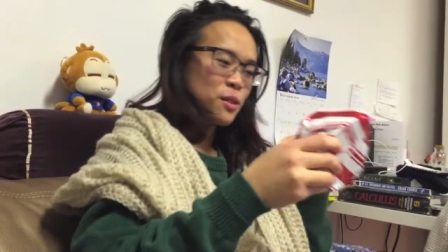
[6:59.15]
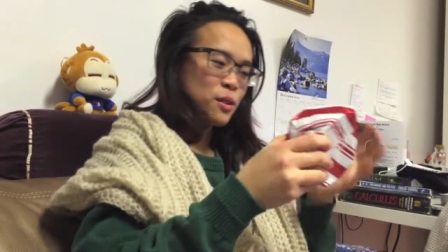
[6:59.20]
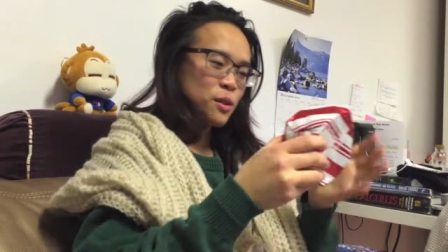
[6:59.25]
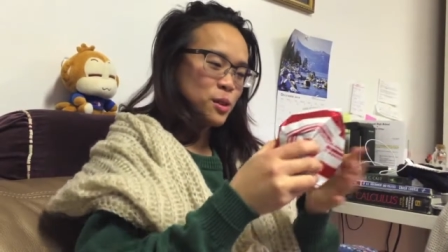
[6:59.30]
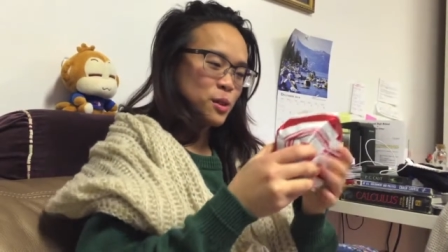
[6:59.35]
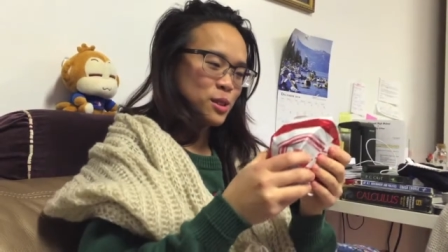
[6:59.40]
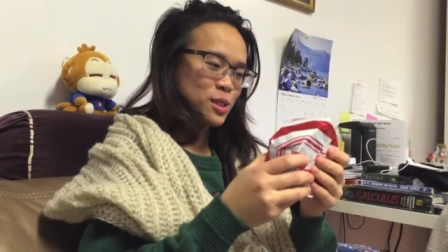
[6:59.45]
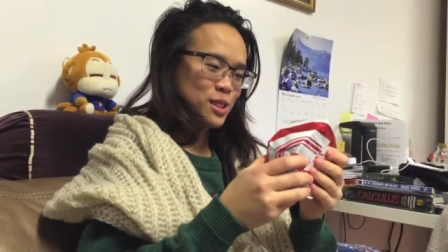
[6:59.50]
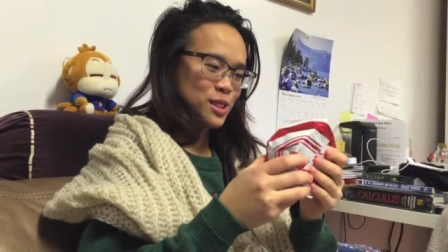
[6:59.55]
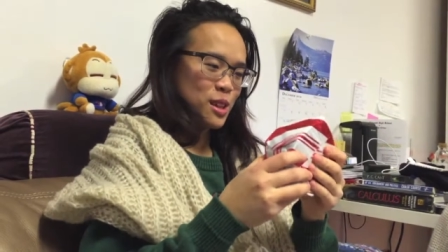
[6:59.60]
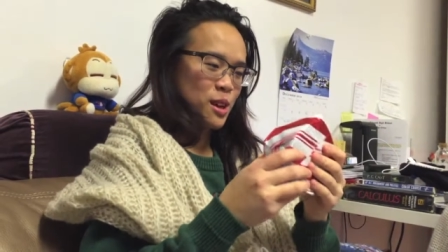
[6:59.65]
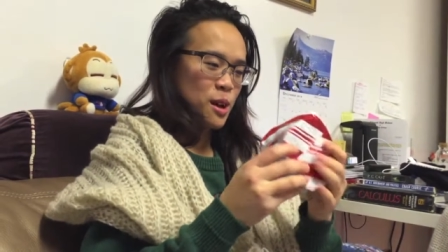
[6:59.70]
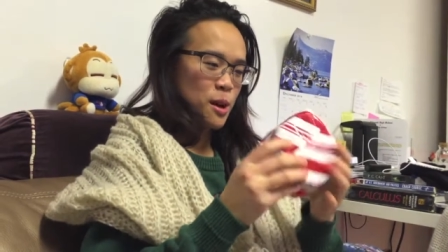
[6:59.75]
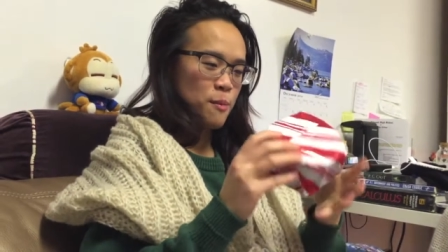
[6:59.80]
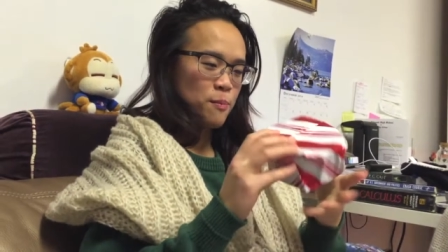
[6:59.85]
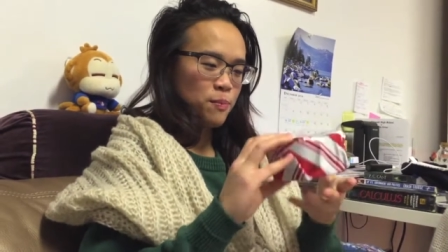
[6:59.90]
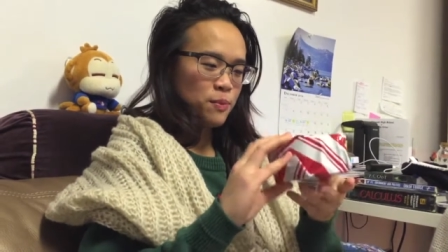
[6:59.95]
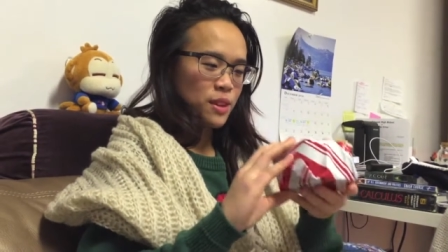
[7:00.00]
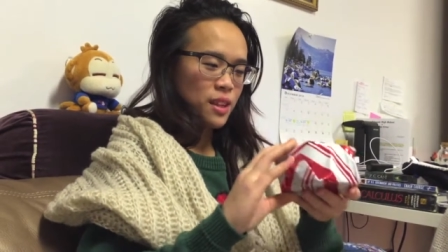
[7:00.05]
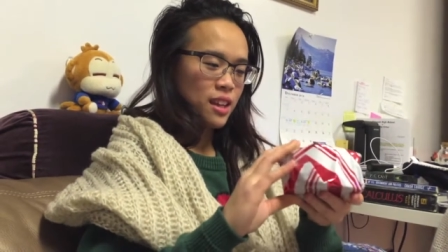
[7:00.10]
Oh
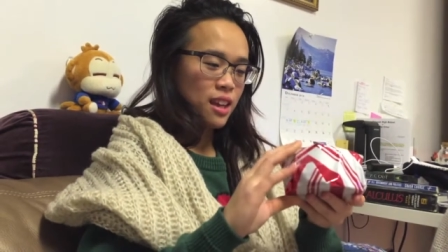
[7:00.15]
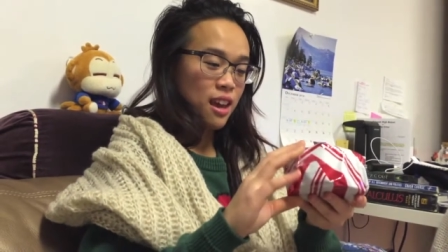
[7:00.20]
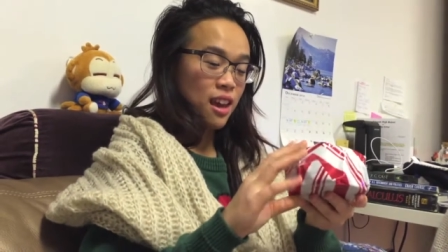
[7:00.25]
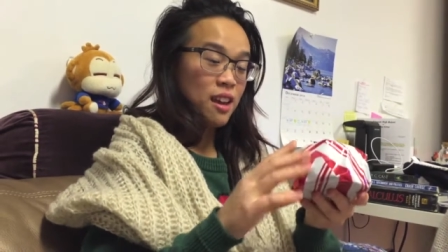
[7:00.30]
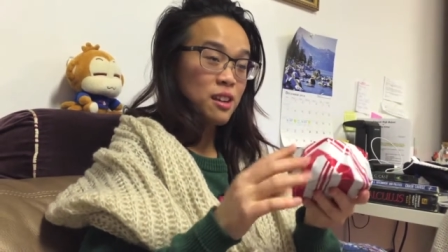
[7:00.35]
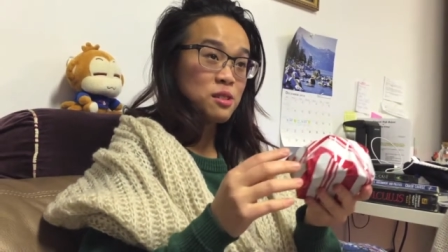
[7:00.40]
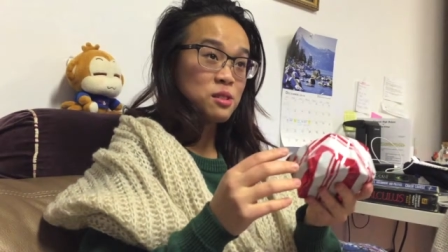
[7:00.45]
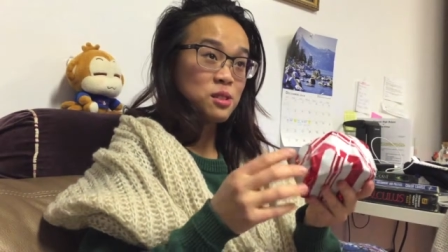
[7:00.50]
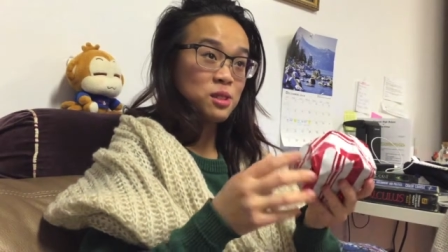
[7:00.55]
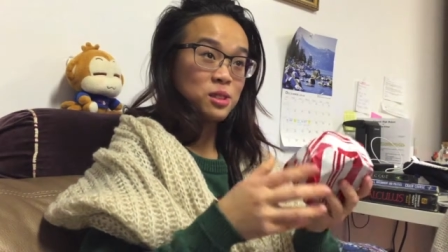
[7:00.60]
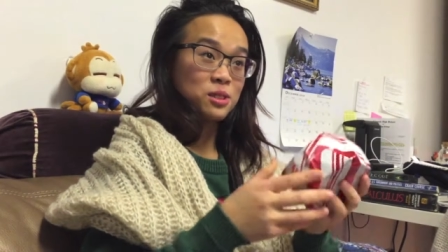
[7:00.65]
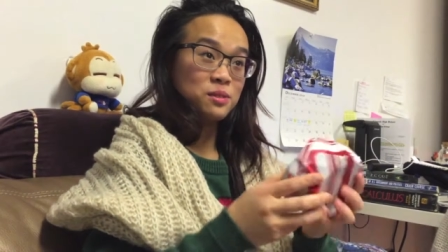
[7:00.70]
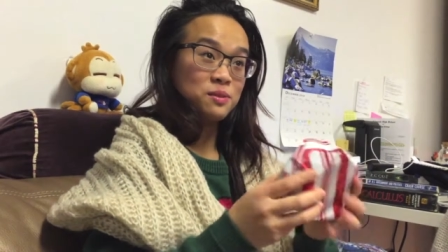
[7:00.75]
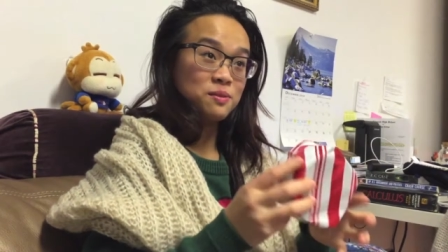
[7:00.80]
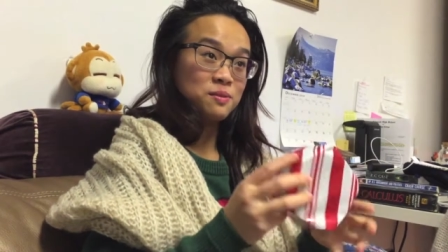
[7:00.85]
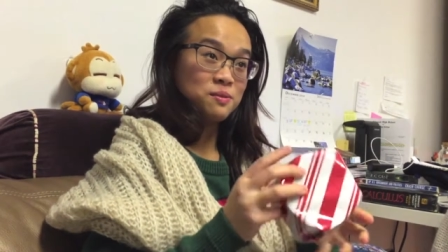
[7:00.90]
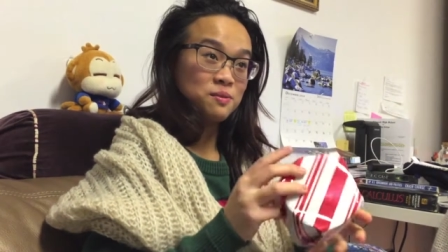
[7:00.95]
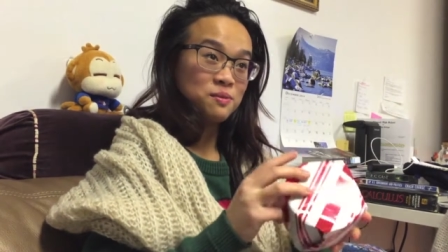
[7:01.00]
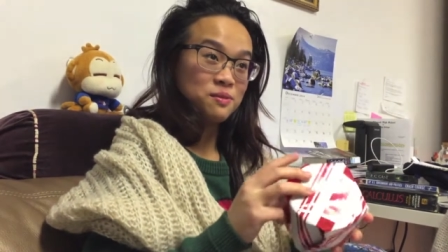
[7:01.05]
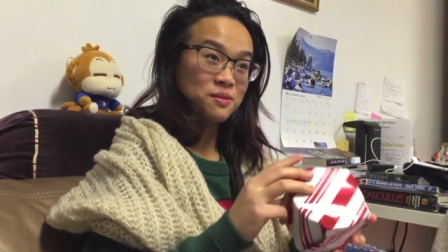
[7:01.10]
snap. Candle.
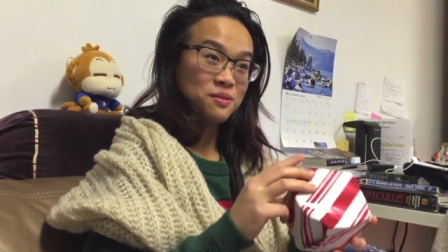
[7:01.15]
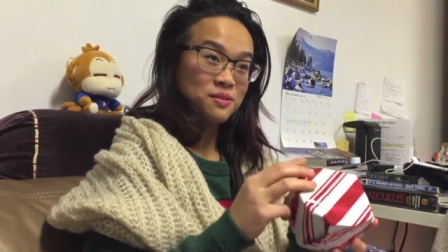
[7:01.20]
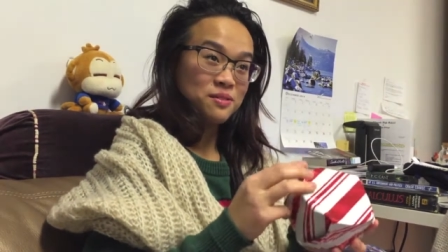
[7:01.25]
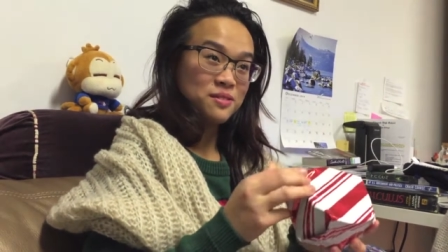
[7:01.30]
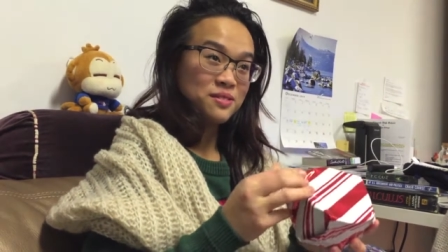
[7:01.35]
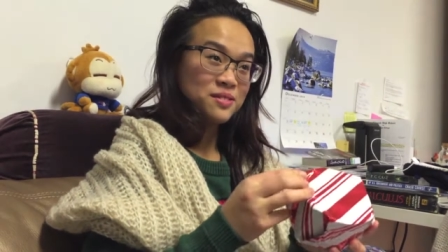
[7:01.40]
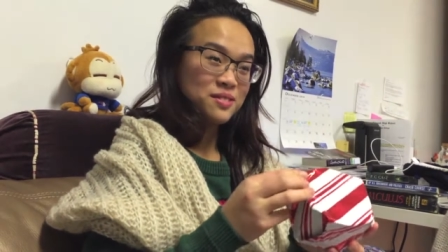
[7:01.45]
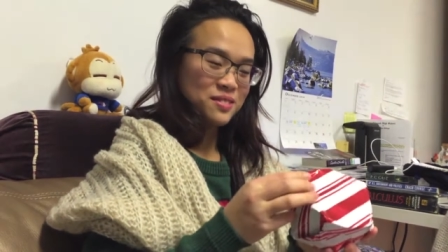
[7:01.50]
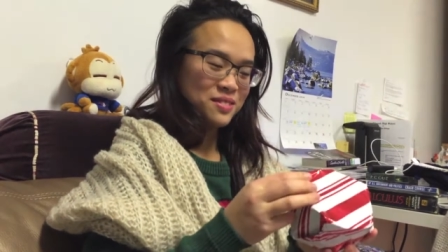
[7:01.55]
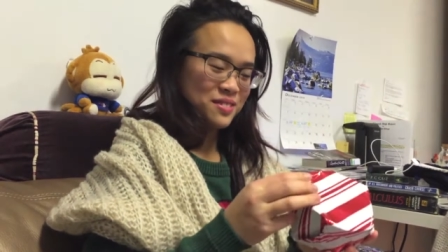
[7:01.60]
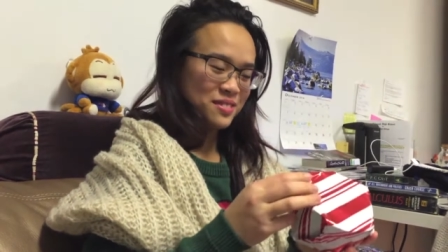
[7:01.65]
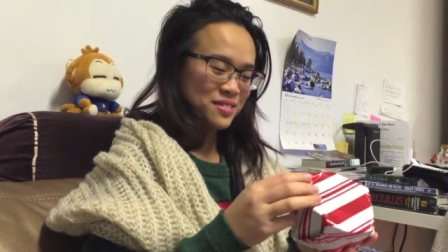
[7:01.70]
Just,